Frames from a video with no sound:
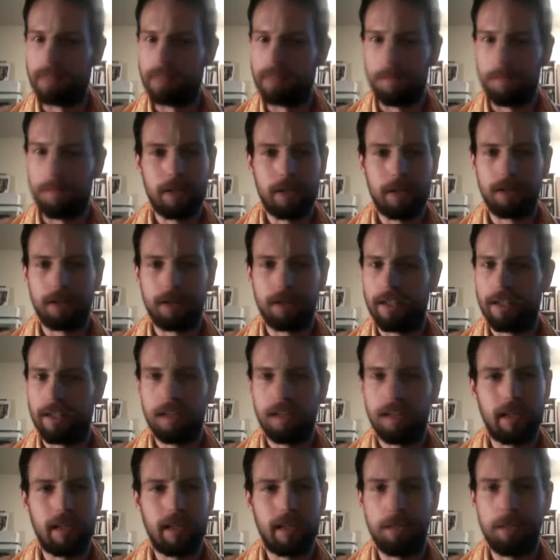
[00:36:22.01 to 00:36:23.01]
I'm actually
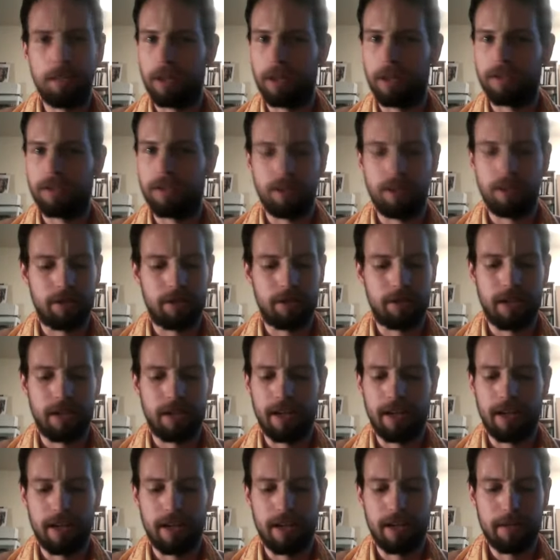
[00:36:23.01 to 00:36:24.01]
not the debauch that you're
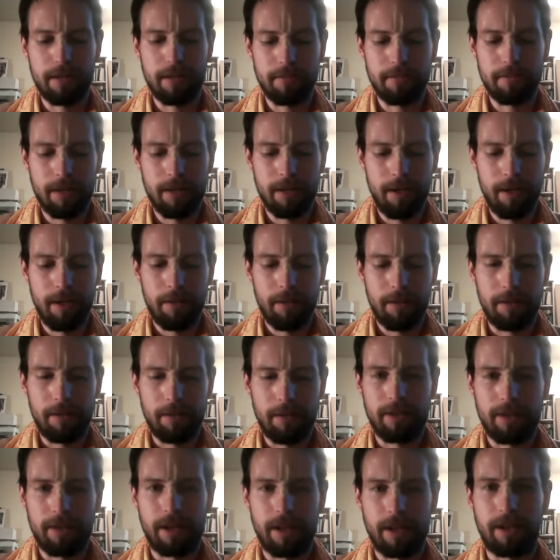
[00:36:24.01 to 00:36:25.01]
saying I am.
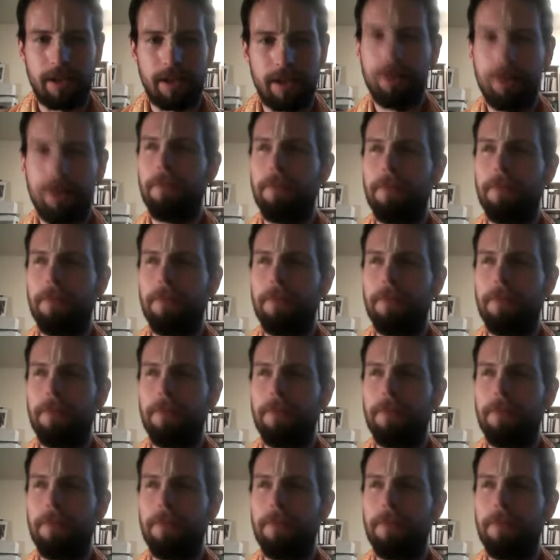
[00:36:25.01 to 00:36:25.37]
It's like